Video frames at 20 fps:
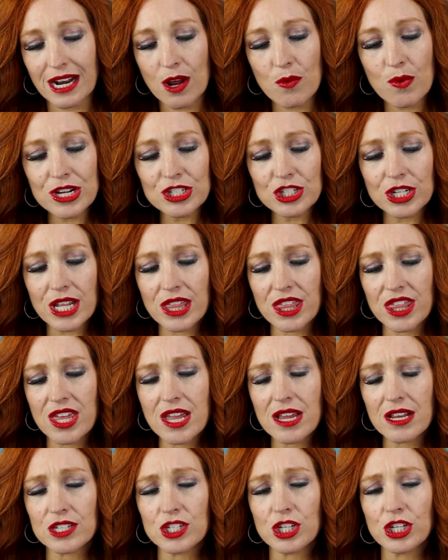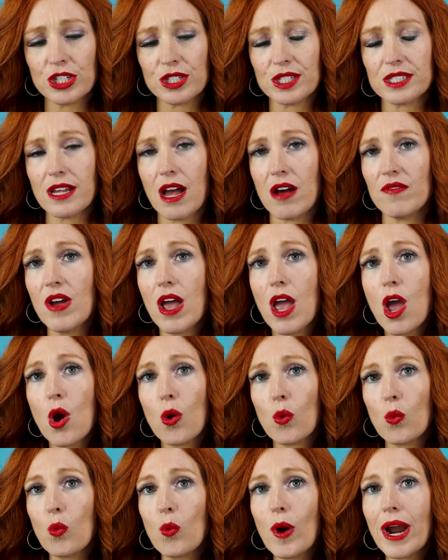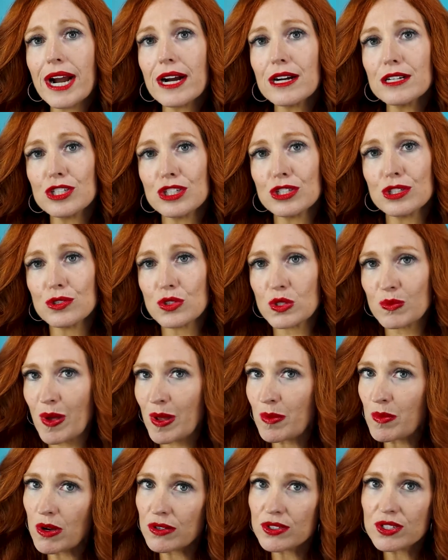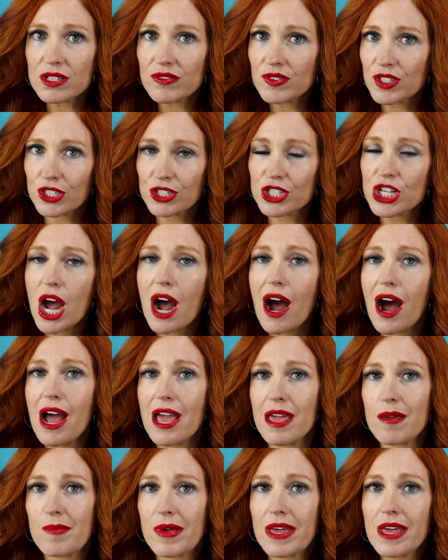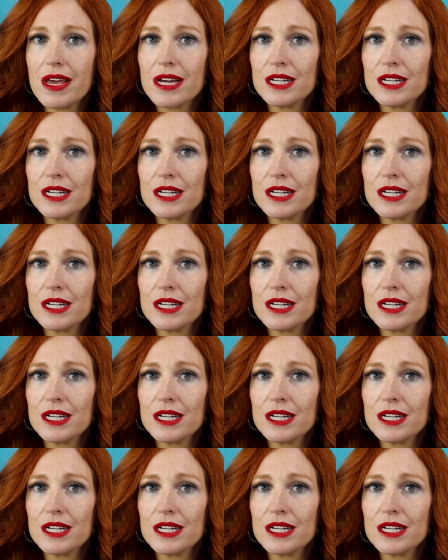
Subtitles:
And I want you to think to yourself, where do you spend most of your time?